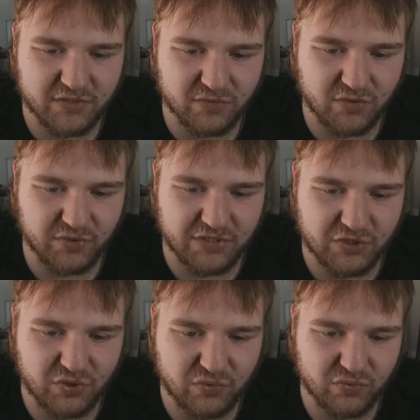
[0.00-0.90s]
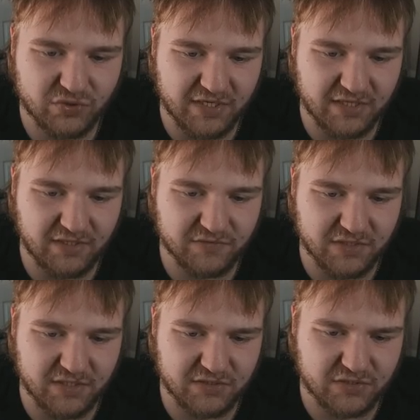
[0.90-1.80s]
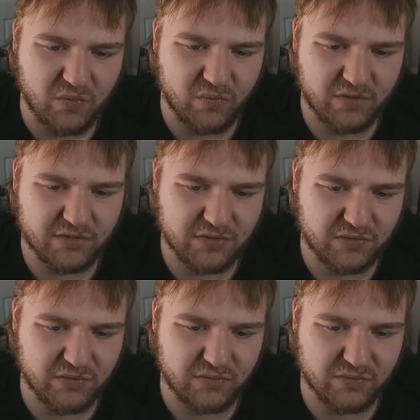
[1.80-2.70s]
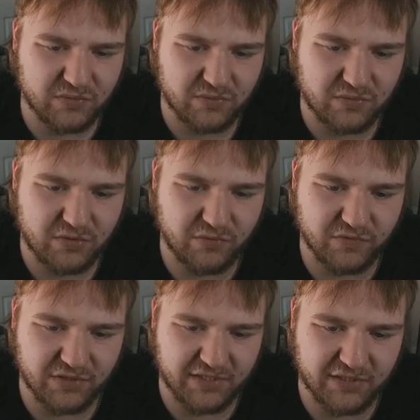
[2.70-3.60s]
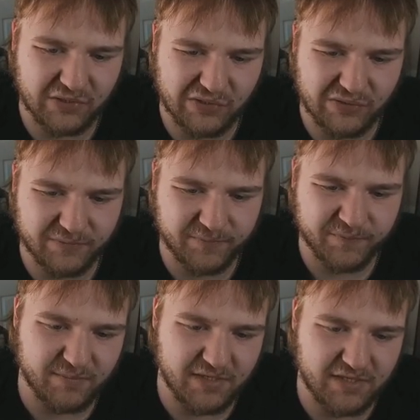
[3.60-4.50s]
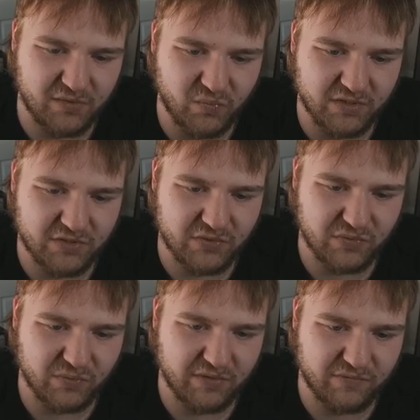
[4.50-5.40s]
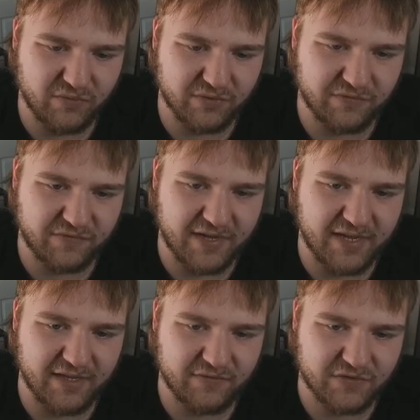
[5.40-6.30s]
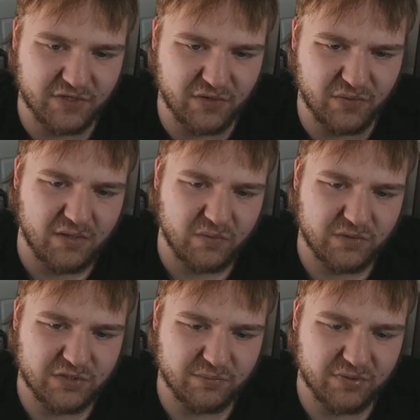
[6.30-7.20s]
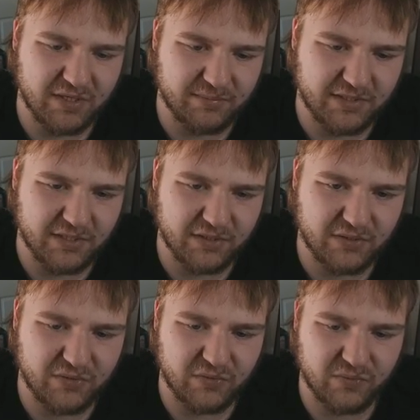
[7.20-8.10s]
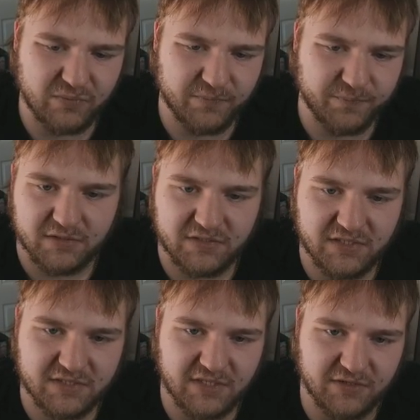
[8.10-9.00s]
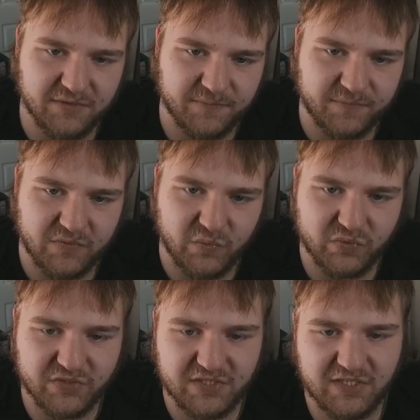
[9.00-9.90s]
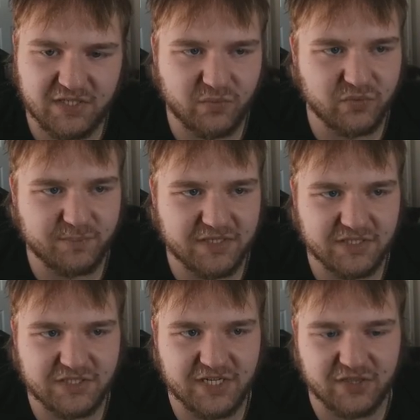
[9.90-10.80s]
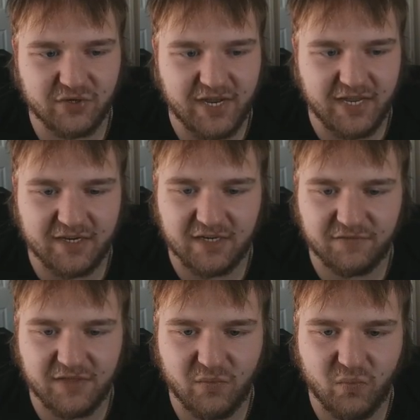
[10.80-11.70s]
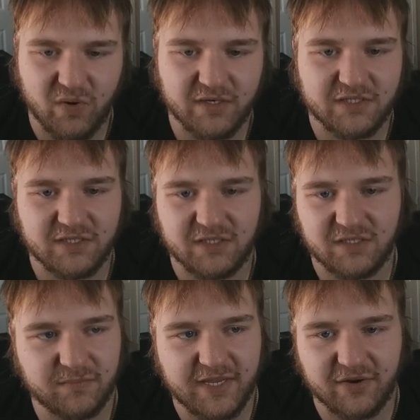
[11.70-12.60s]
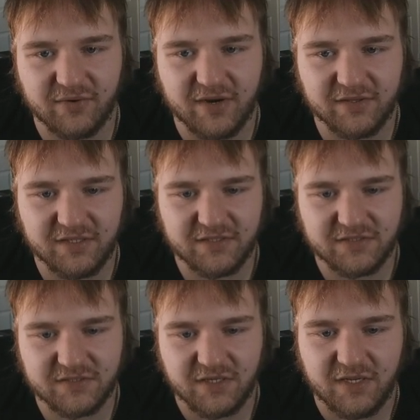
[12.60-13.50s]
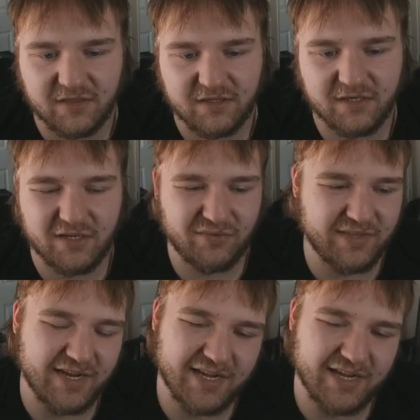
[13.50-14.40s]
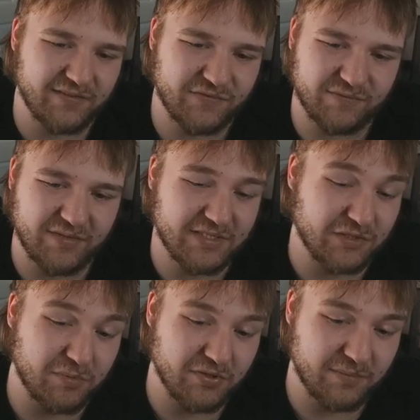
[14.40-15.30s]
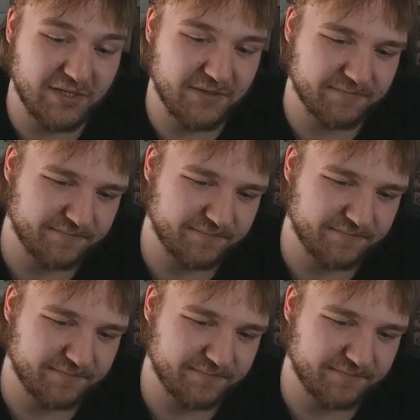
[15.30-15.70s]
so it's only 2, so that leaves us 1, 2, 2 for leader, and then 1, 2, 3, 4, 5. So we should probably go 6 here. We'll see, we'll basically check their hand. If they want to counter out of this, you know, that kind of isn't smart to me.